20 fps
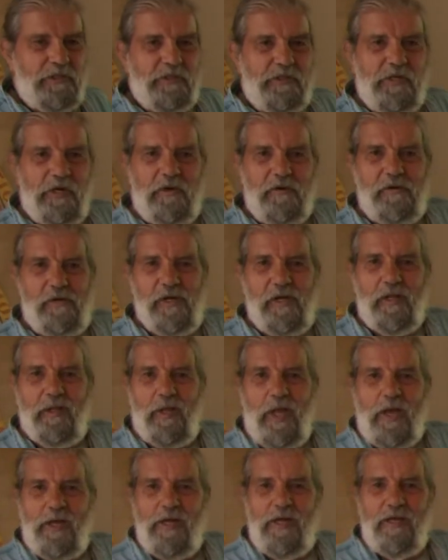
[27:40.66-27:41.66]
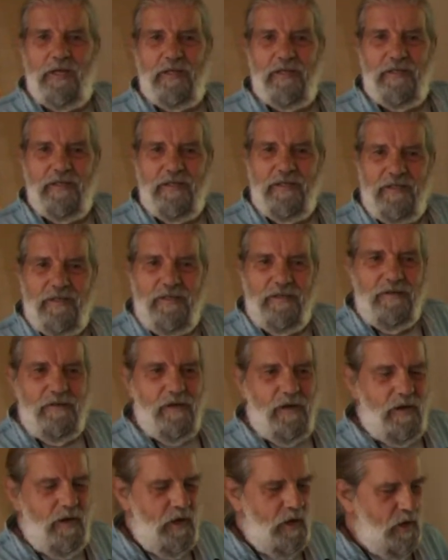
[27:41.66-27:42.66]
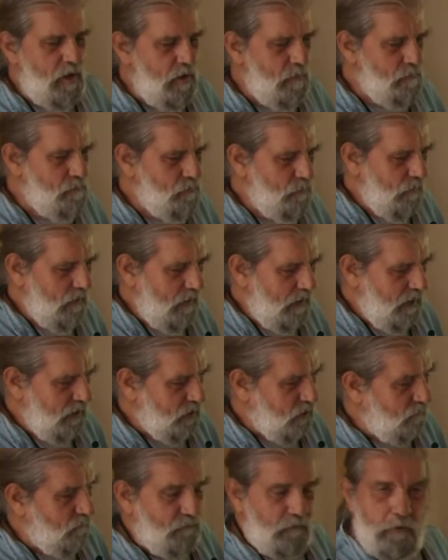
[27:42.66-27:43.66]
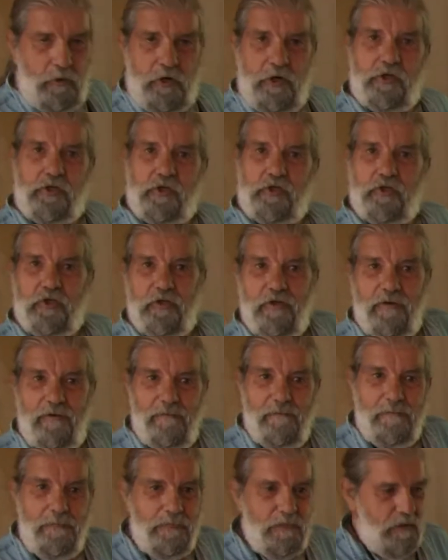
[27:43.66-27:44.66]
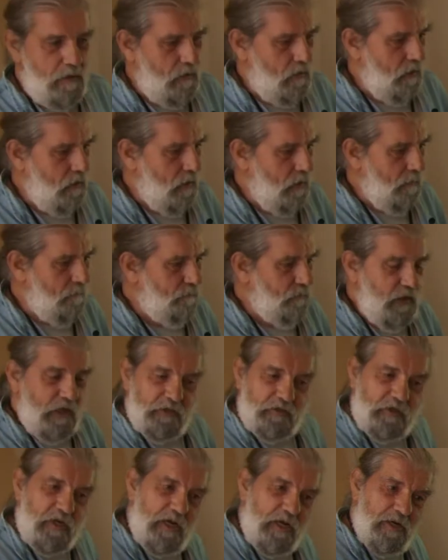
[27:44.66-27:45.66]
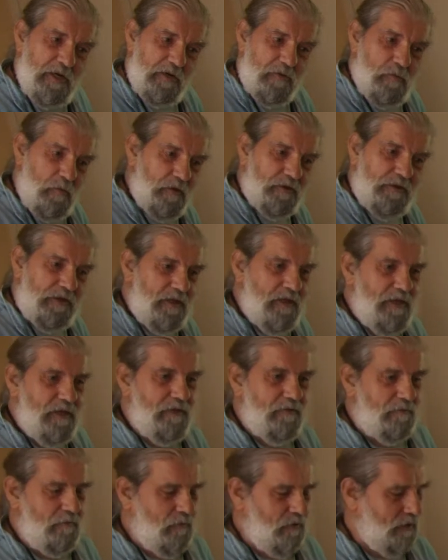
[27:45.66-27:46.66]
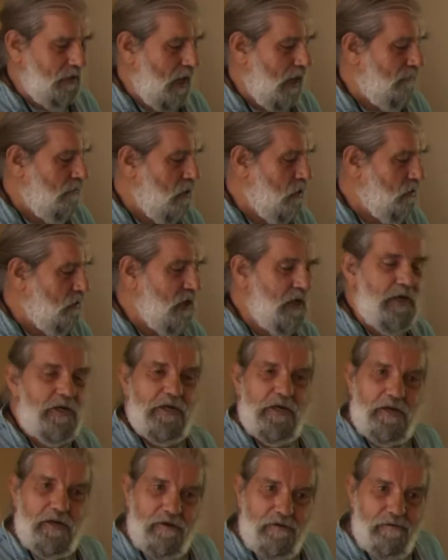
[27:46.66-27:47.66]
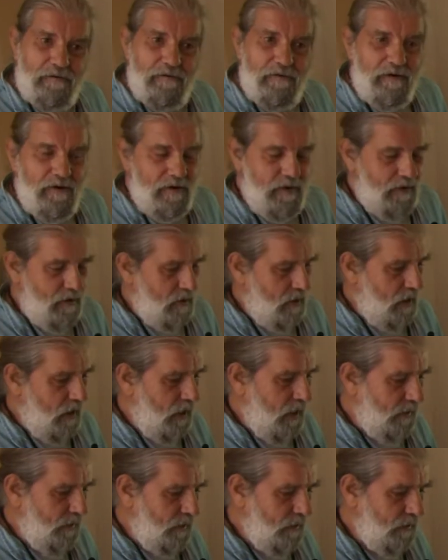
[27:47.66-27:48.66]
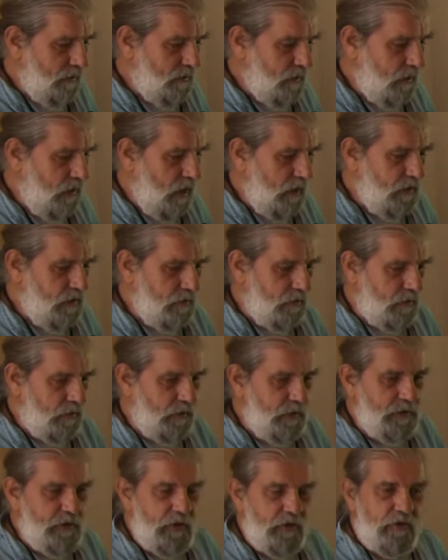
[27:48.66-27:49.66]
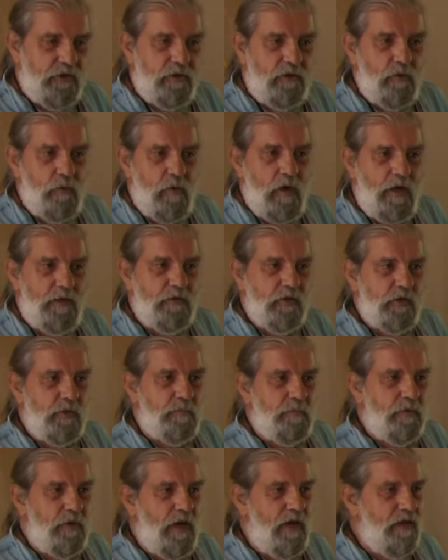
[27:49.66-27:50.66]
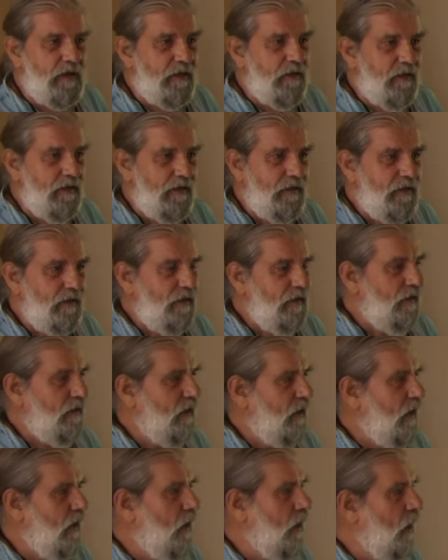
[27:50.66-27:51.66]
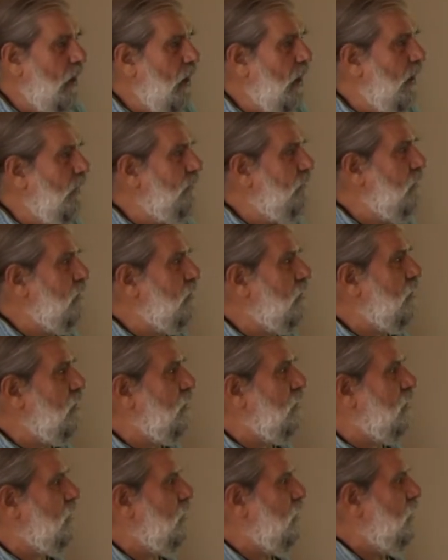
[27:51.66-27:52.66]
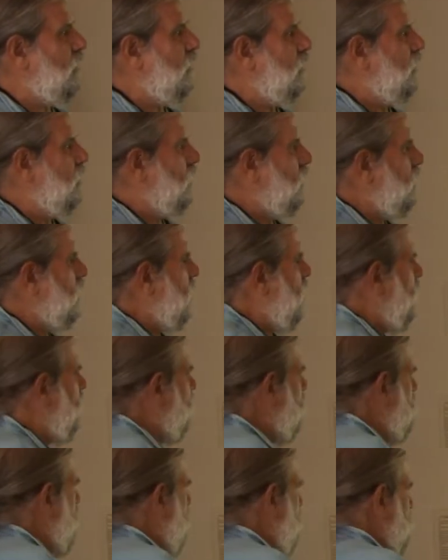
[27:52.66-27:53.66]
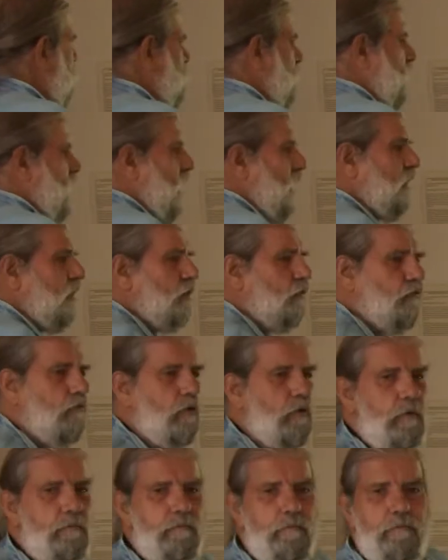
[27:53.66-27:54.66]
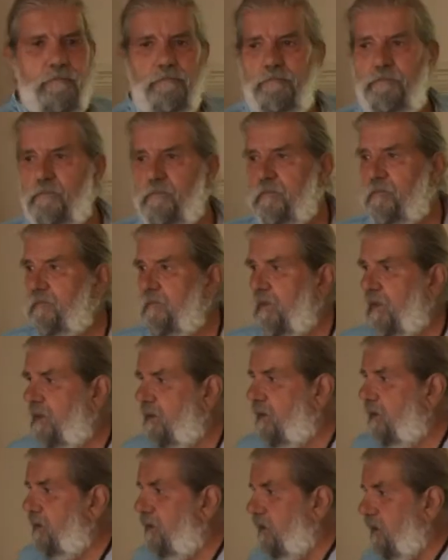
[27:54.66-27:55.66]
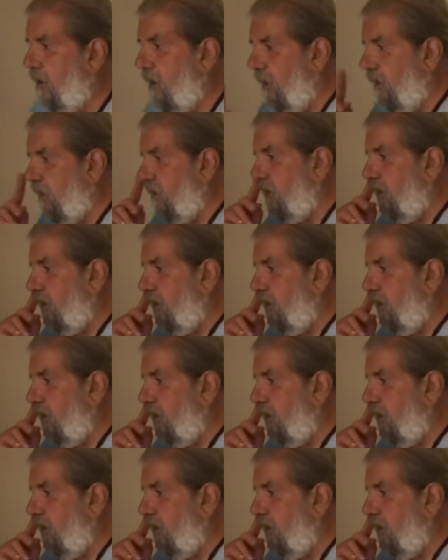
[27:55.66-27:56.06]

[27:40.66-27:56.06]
interior lighting. It's furnished. It's heated with our own heat here. And it's a nice little addition to our display. This is the odds and ends room. The other